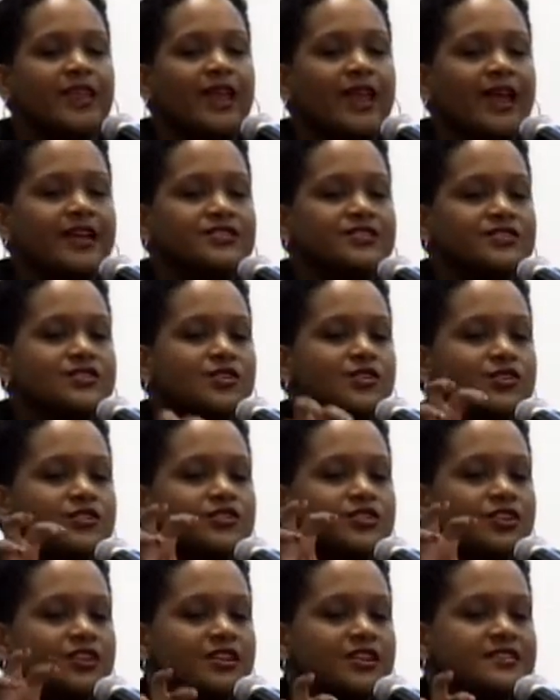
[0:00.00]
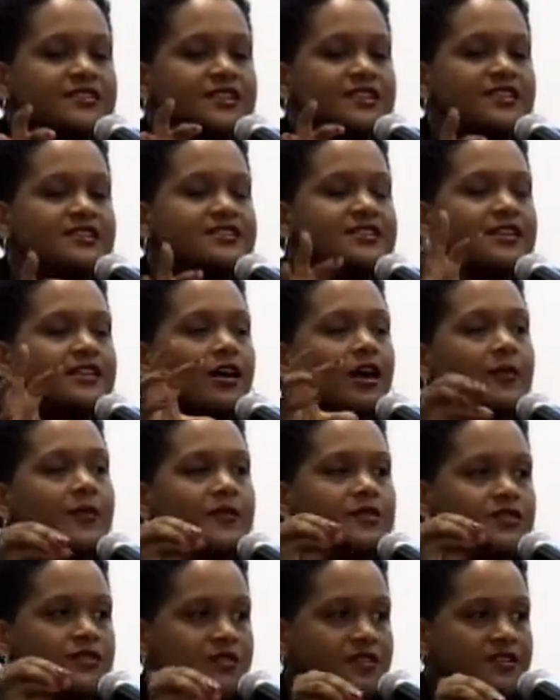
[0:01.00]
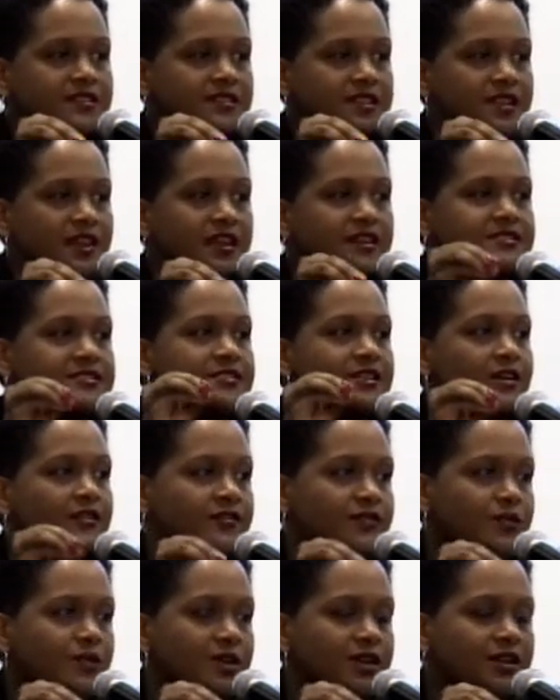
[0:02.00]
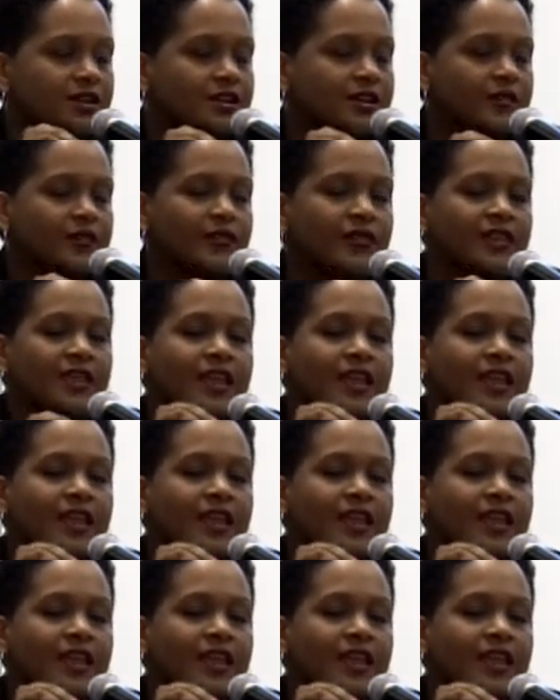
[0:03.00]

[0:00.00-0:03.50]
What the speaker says: And so Turnitin is an opportunity, a software